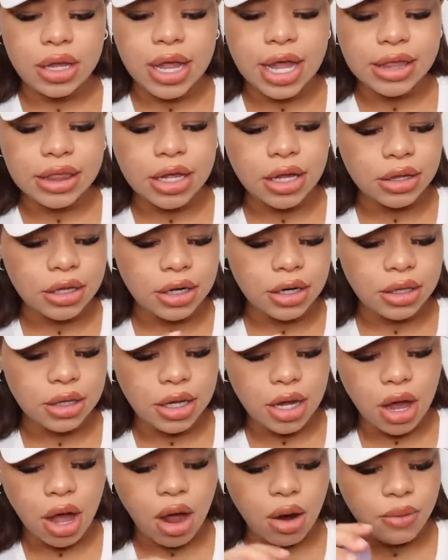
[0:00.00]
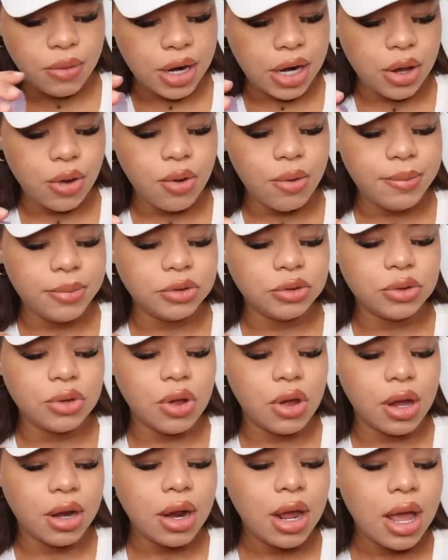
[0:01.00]
Like, they're literally already almost
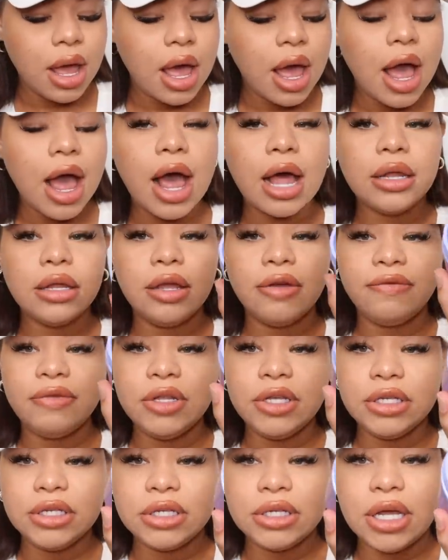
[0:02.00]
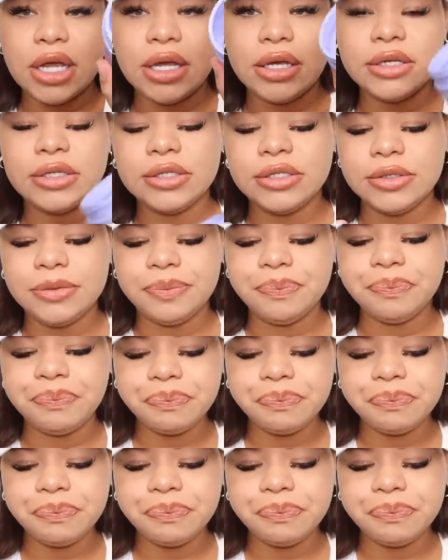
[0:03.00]
gone. I love these things.